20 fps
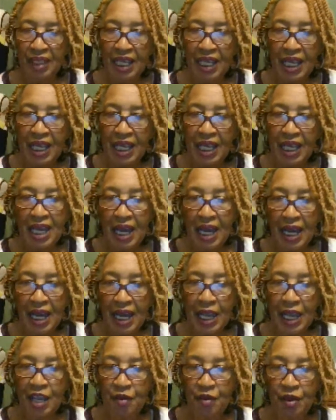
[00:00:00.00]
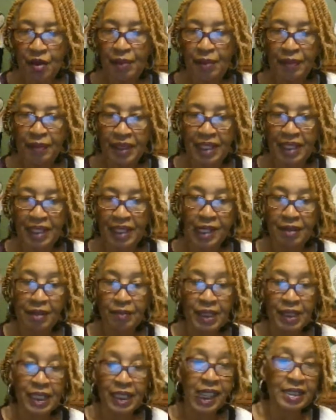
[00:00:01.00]
I ain't one, but they
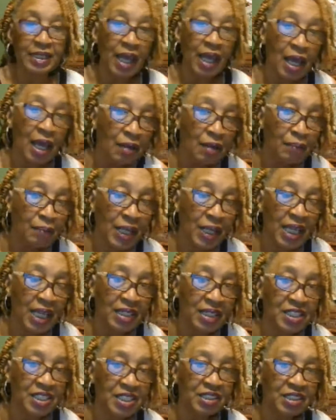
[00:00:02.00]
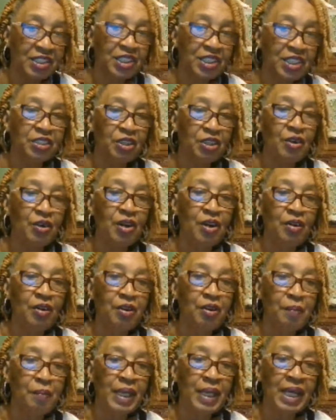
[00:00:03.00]
tell me she'll go on to be
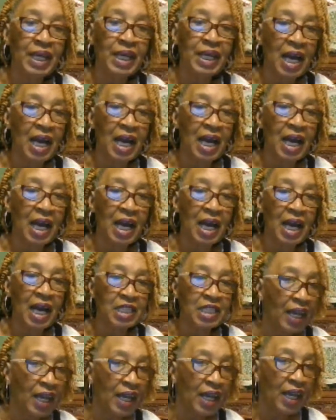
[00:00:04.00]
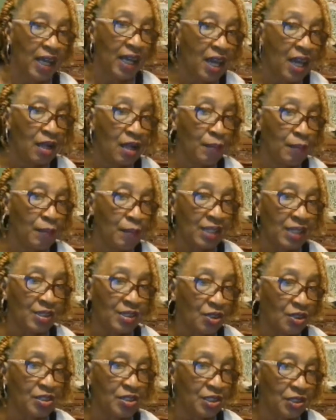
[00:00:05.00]
gossiping. And they tell me
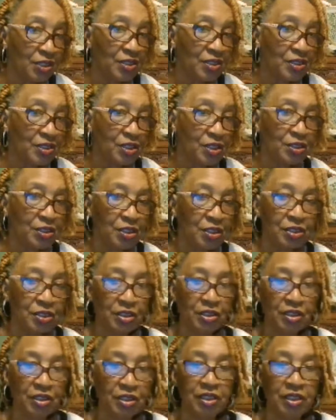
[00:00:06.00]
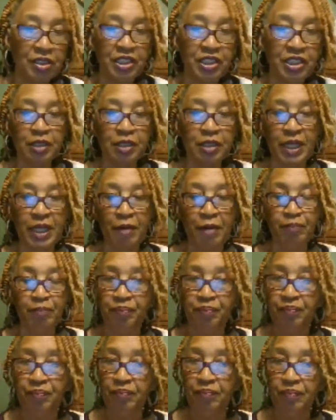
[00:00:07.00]
so and so and so so so so. She said, but
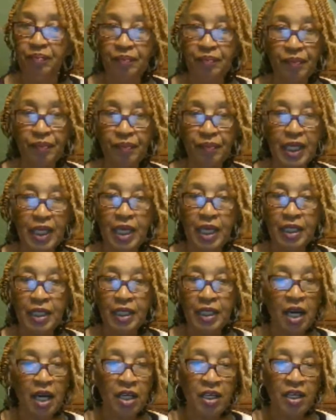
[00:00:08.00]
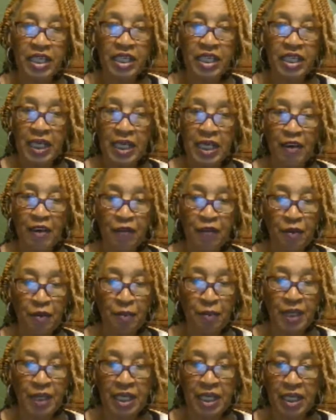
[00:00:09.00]
y'all ain't get that from me
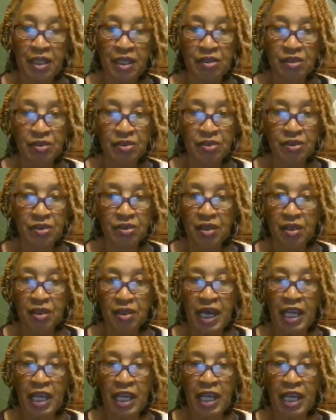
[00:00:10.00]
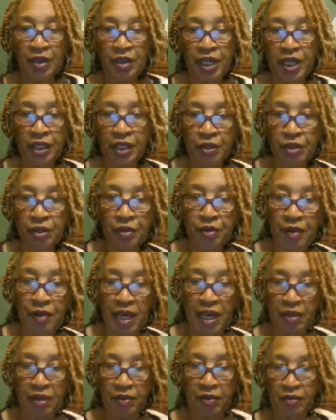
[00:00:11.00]
because I ain't one to go around.
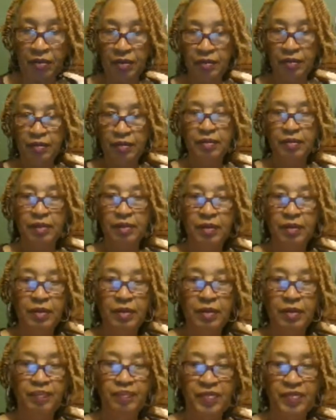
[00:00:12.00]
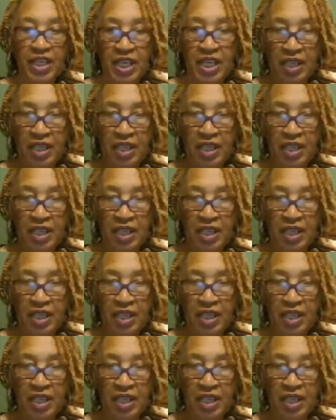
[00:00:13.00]
Yeah,